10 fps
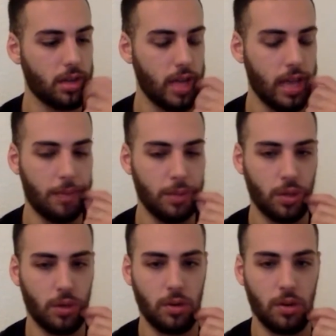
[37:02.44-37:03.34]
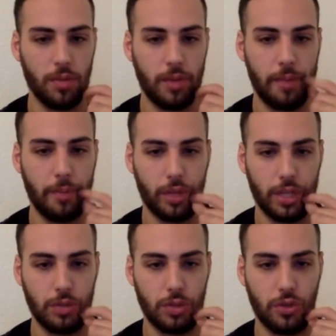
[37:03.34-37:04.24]
episode on, on my
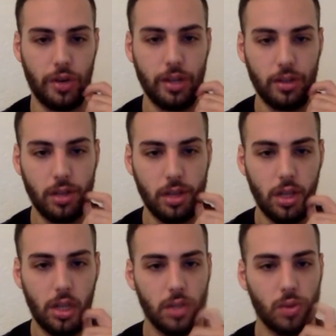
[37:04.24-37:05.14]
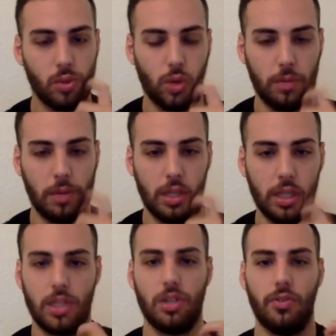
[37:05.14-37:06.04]
podcast was great to talk about
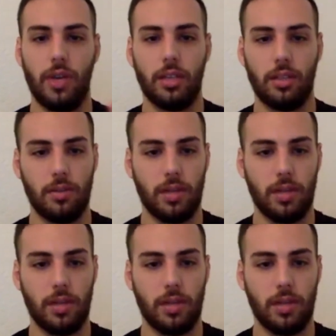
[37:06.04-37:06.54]
this, right?